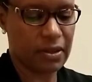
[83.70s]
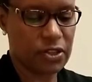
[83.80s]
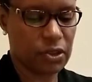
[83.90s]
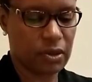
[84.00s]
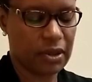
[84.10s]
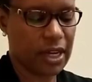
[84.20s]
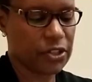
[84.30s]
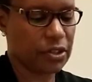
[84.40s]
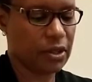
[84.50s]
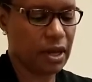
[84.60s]
a general
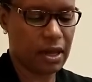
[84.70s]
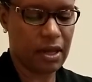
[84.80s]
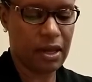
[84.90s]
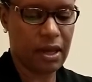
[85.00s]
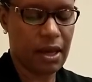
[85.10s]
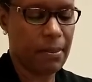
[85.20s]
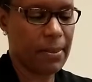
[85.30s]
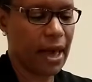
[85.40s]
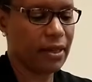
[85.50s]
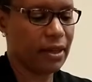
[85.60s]
election
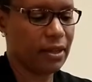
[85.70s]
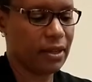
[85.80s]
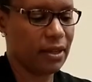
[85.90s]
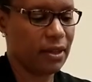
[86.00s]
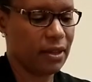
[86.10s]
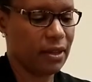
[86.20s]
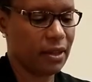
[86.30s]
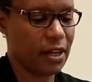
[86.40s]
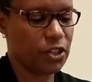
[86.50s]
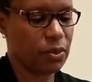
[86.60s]
ballot.
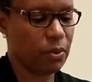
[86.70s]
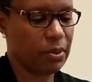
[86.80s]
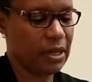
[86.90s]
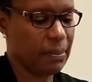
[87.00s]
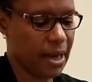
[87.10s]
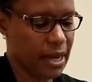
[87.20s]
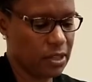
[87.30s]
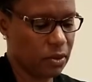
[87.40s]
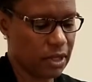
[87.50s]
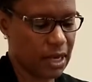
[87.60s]
Election will be May
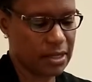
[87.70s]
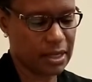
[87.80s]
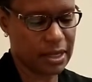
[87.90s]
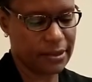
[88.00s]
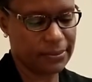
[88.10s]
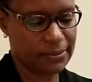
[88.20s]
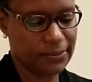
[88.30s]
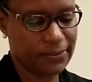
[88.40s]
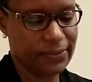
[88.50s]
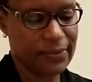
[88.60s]
2018. Ms.
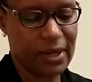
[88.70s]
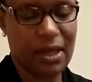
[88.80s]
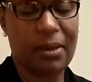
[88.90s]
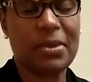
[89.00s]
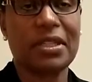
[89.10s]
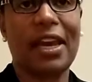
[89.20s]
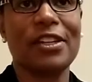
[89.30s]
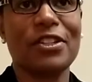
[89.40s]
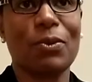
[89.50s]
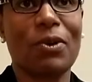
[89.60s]

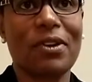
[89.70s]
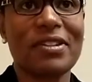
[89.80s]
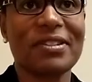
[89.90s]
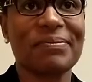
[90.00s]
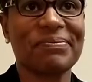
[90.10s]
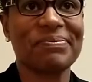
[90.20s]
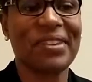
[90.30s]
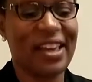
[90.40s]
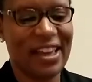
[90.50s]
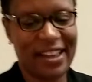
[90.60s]
Candice Quarles,
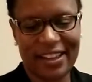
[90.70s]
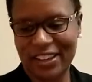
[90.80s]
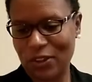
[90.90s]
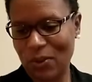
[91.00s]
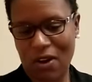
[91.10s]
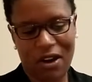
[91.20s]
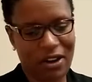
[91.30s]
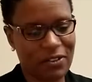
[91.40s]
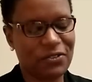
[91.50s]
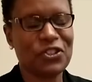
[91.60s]
you are
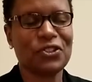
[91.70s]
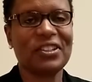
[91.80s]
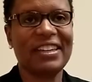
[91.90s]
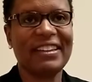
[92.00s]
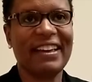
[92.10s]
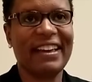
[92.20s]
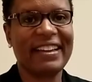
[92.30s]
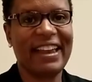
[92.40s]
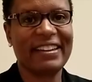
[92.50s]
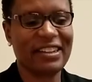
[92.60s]
officially a
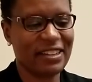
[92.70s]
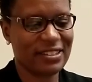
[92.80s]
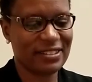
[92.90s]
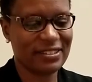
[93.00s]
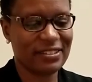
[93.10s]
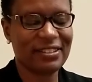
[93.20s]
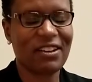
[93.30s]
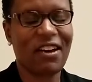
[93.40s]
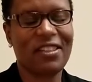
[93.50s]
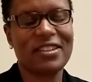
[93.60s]
candidate
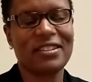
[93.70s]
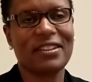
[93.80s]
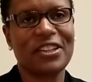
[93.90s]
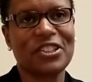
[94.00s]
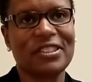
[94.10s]
on this election.